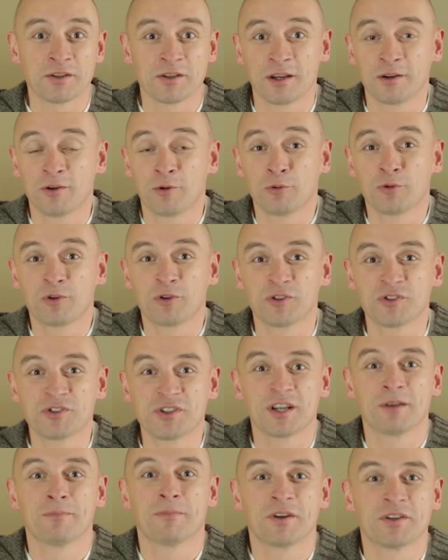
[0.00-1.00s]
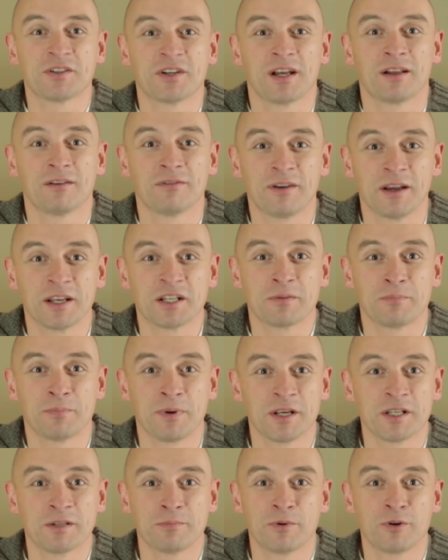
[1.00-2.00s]
I don't consider myself as a
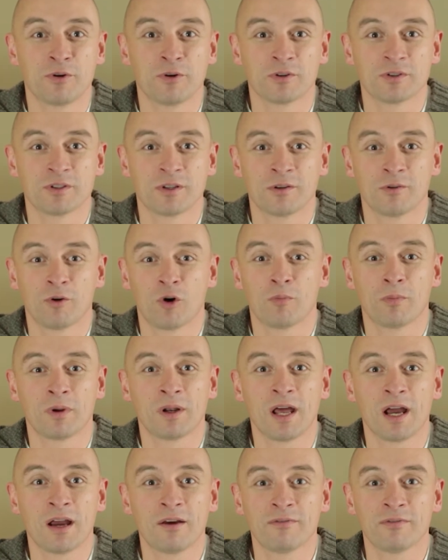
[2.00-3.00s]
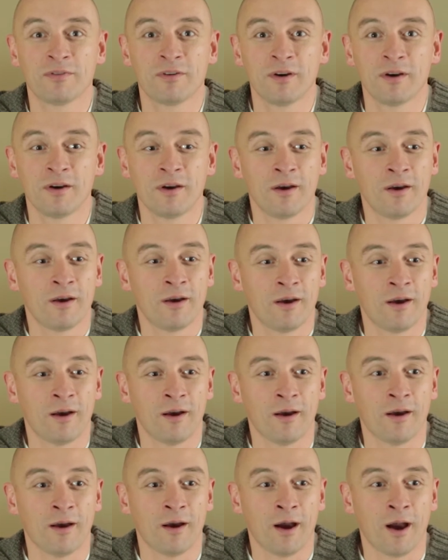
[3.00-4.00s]
patient because in normal life
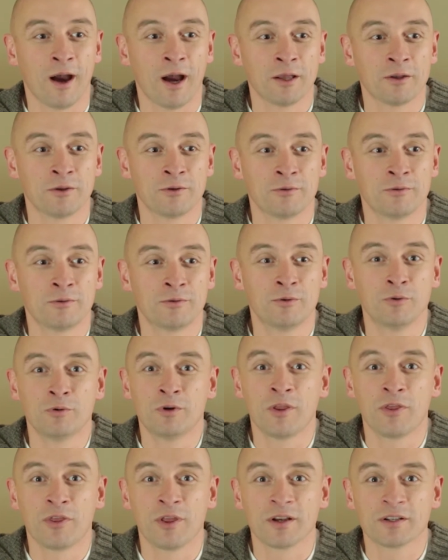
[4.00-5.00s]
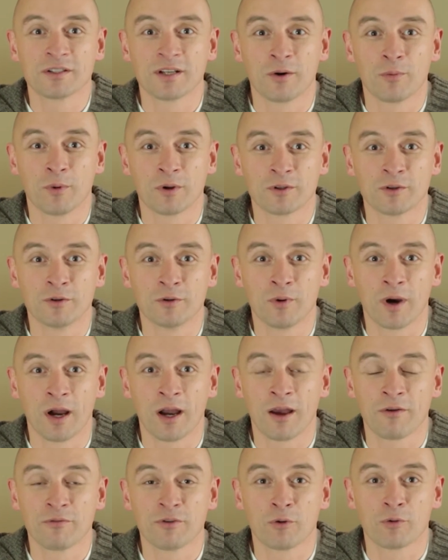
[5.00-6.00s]
uh, I do the things I want to do. I
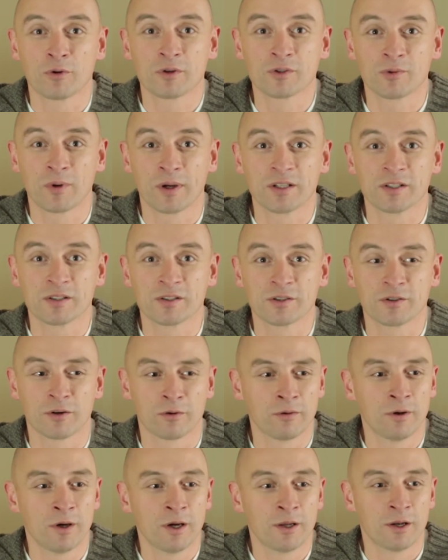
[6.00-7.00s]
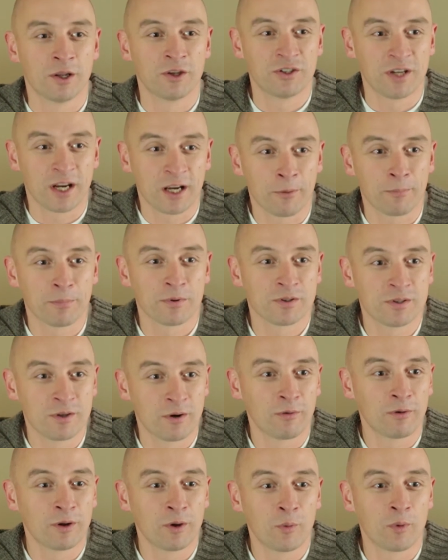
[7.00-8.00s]
have no restrictions. So the checkup is the
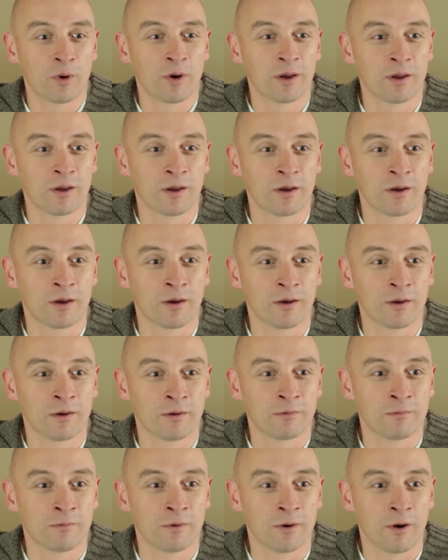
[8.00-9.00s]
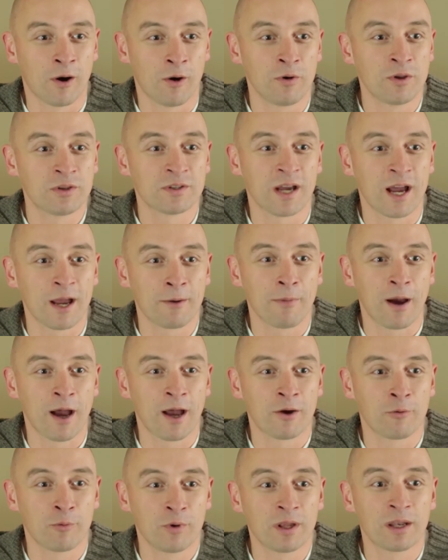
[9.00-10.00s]
only way, uh, only time I
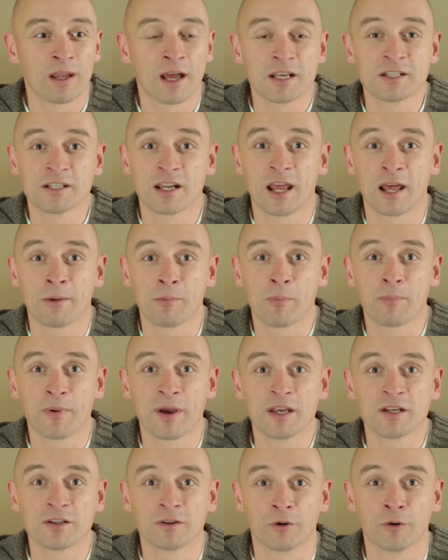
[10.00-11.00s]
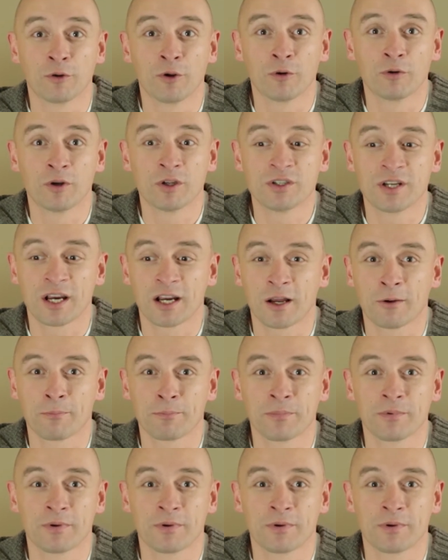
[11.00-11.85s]
realize that I'm a patient, although the checkup